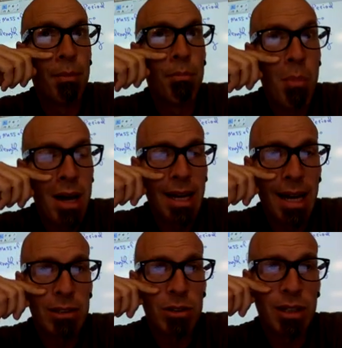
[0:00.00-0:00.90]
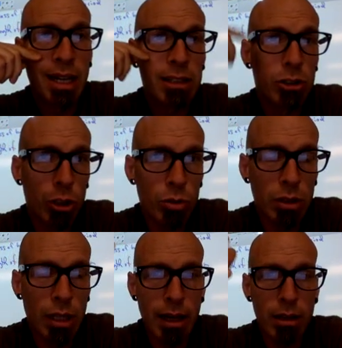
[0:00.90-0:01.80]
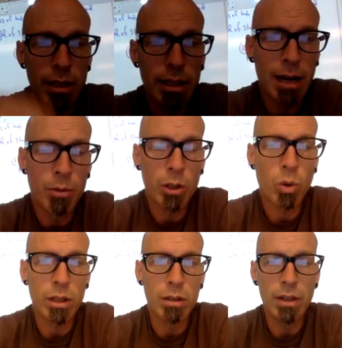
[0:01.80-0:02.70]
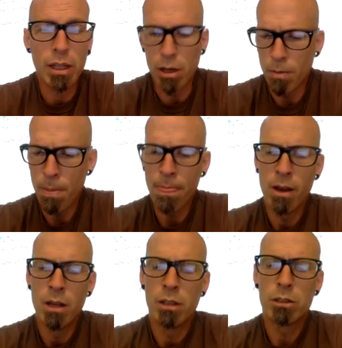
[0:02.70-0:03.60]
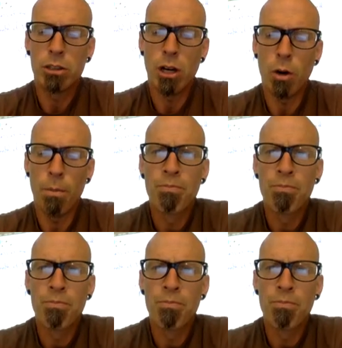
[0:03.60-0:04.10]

Monday. So today is Tuesday, the day I'm recording the video. So